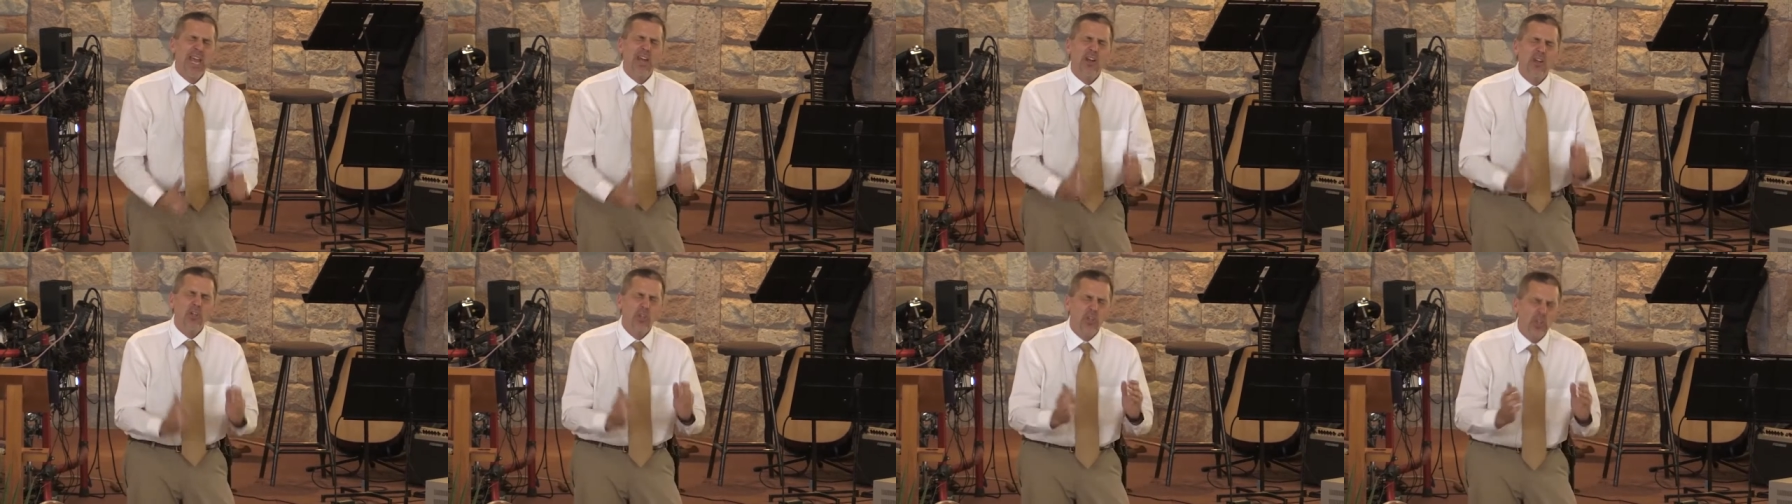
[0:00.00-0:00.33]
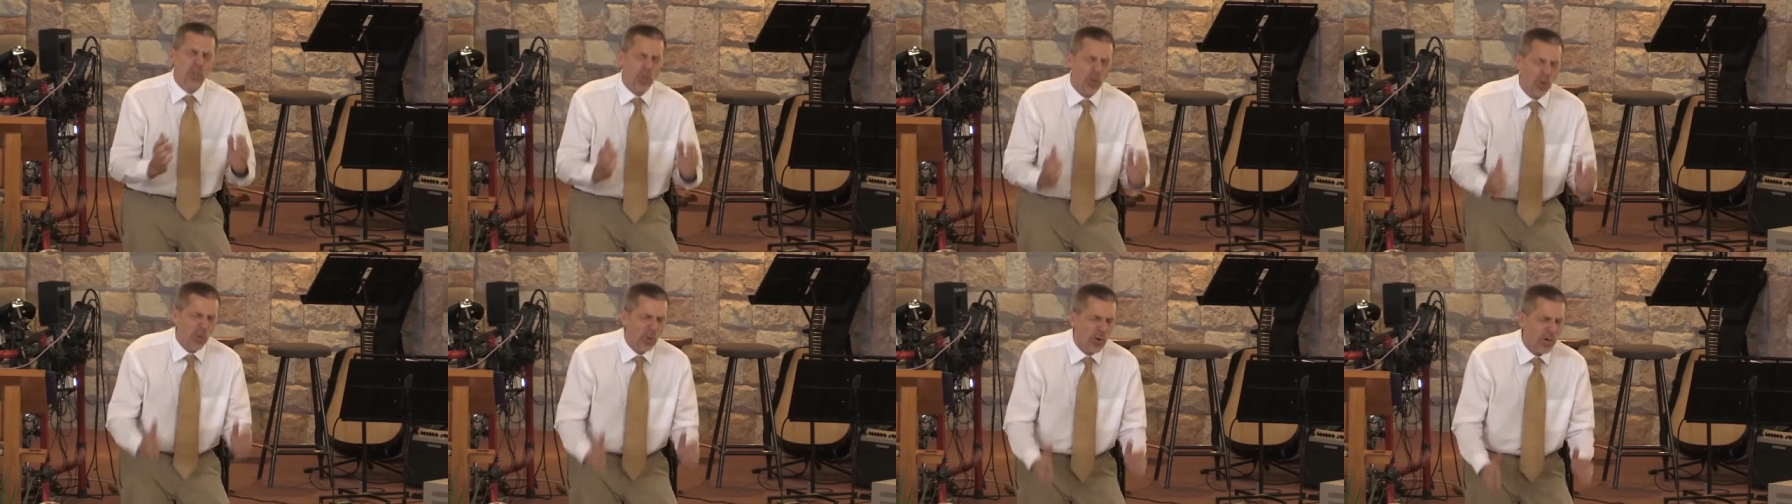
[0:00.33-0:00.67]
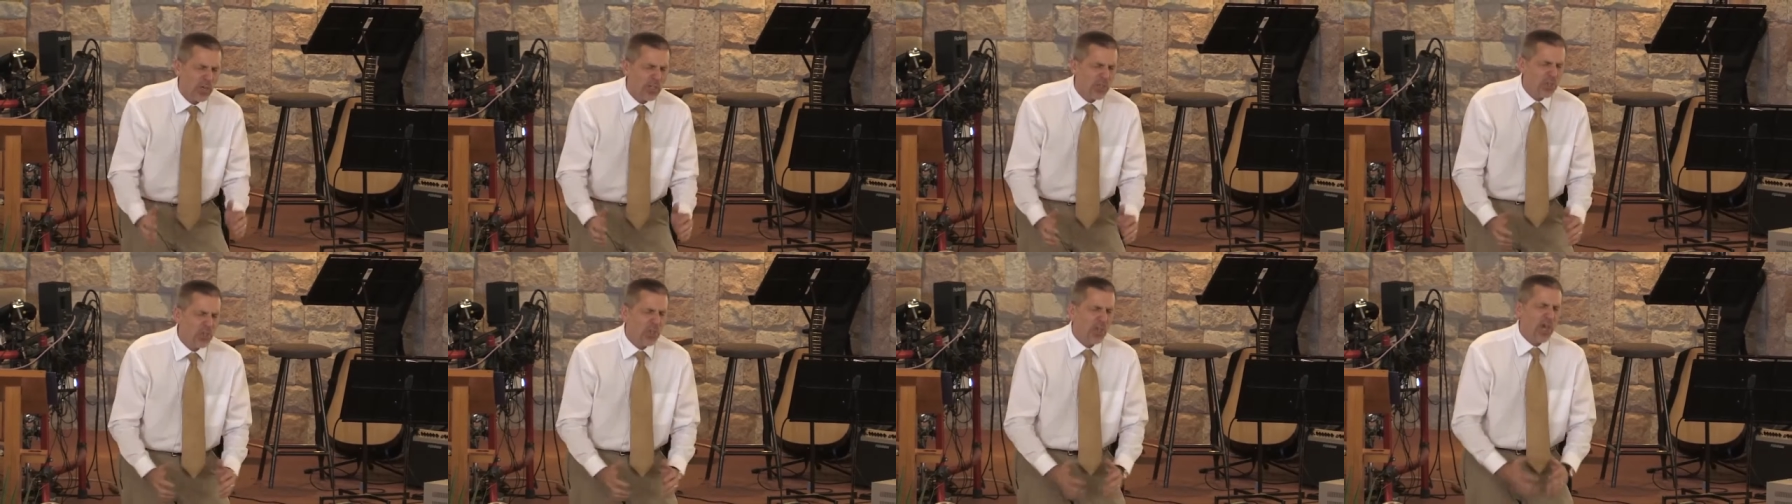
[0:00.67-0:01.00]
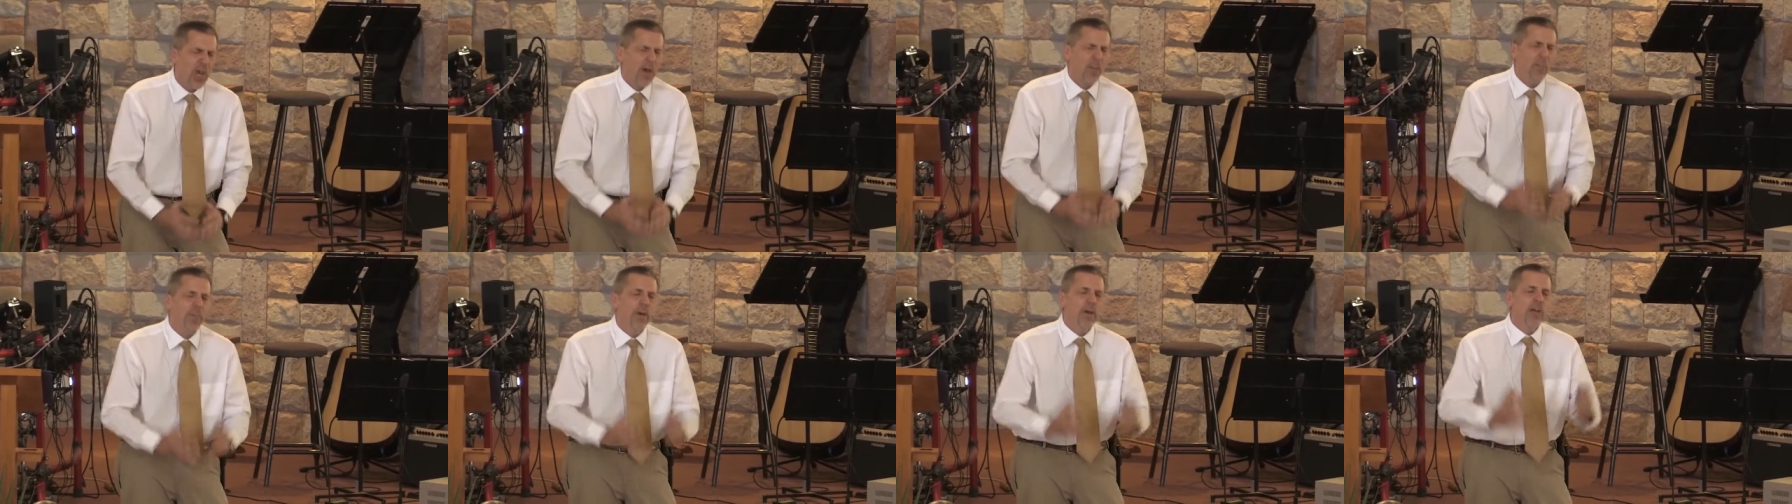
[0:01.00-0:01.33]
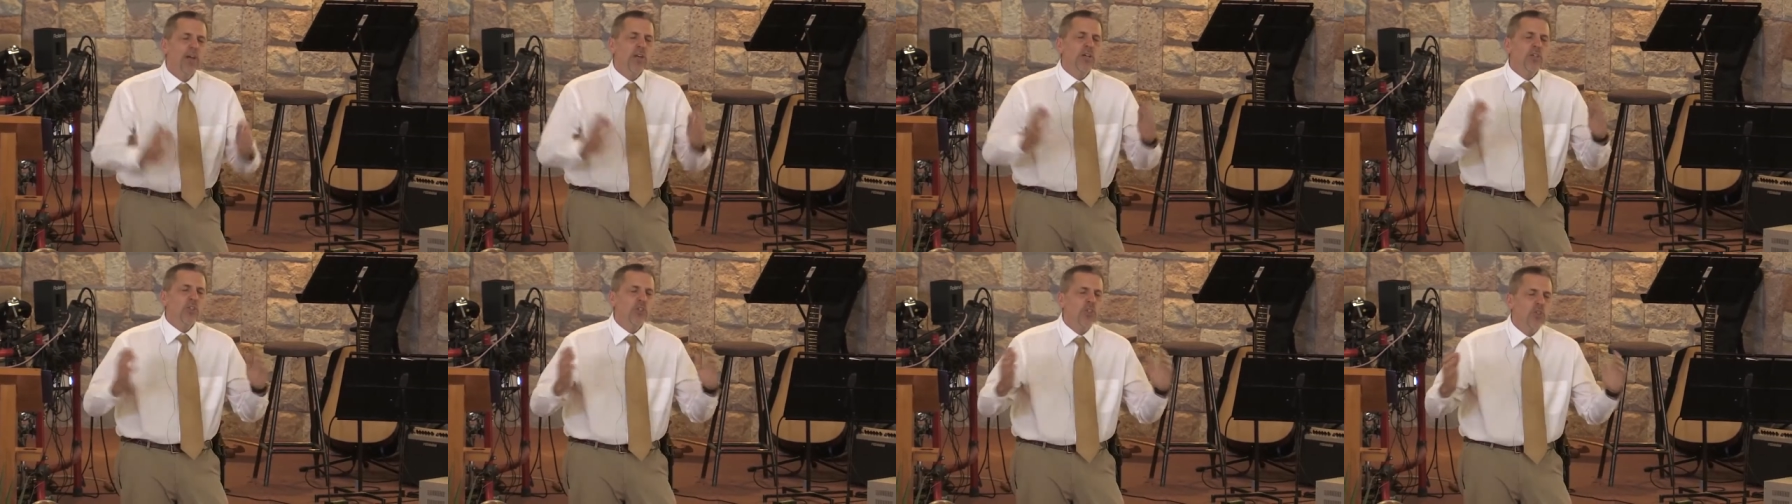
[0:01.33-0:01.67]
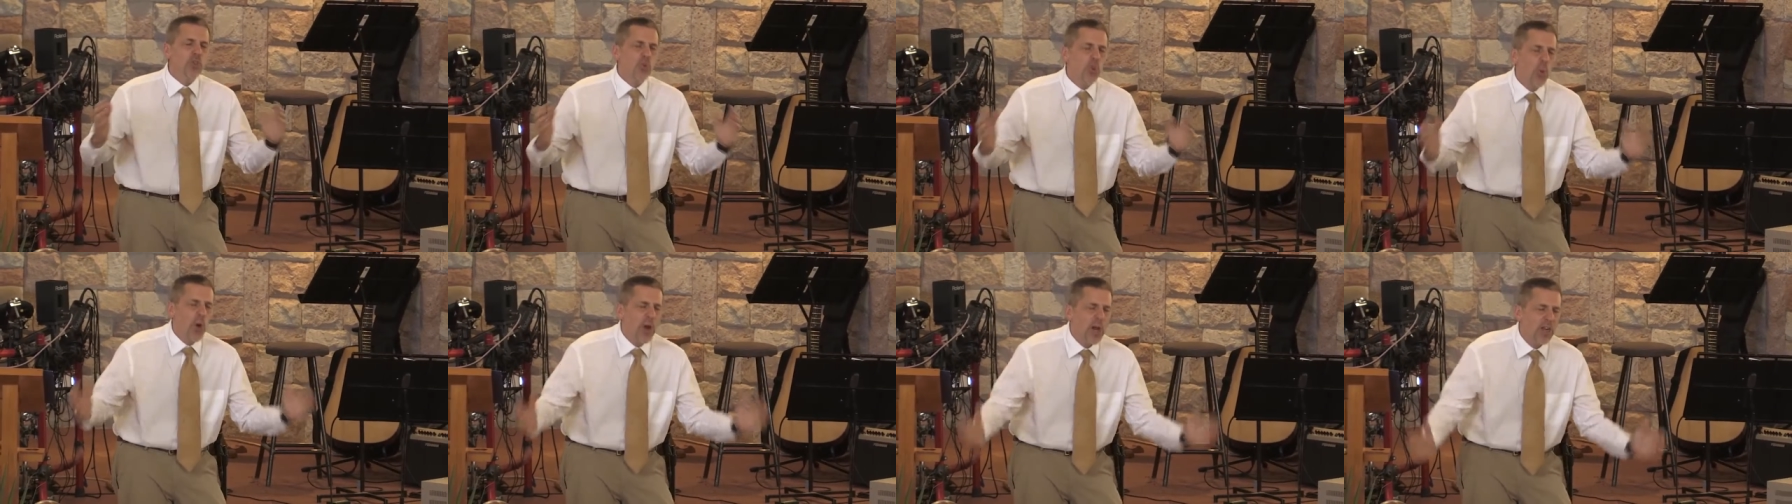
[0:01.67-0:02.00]
encourage them,
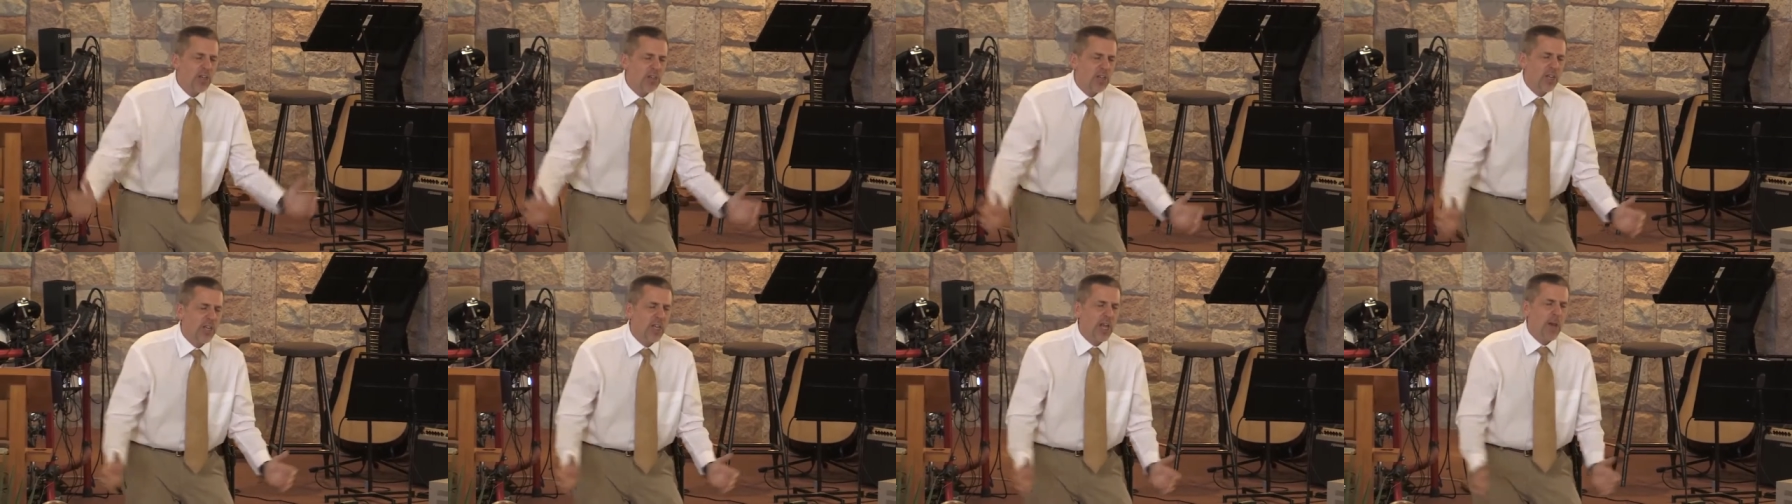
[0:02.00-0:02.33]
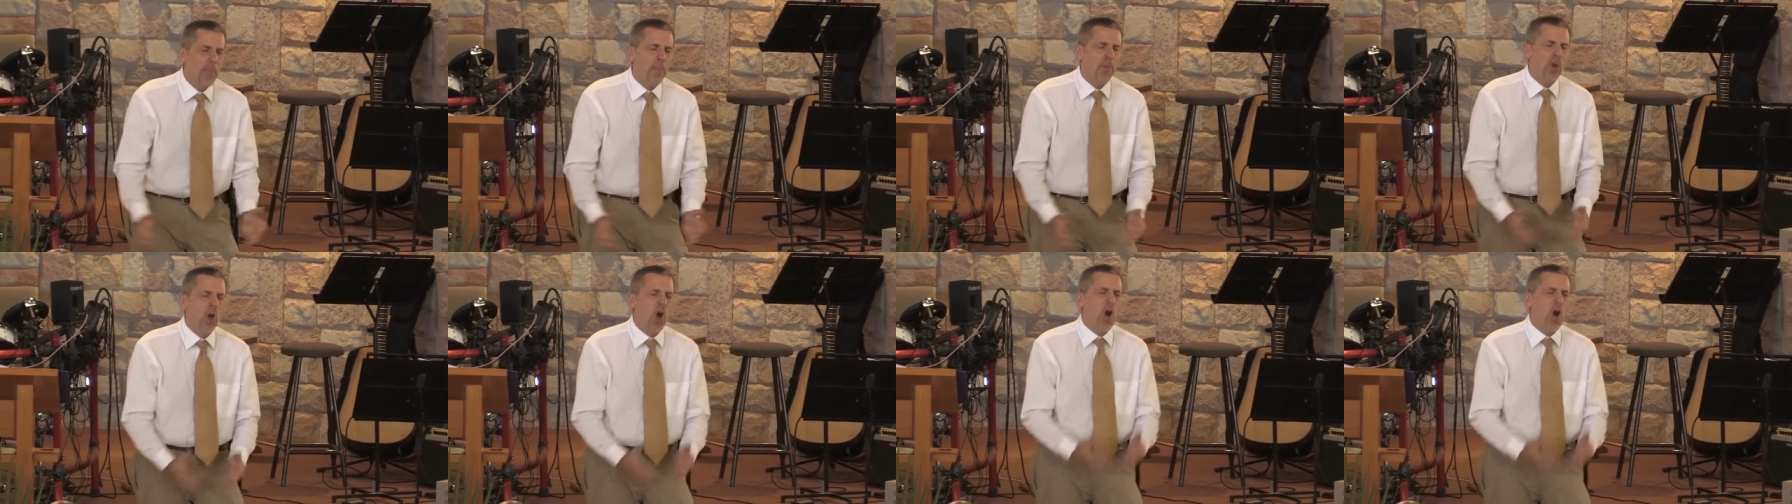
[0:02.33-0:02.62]
strengthen them,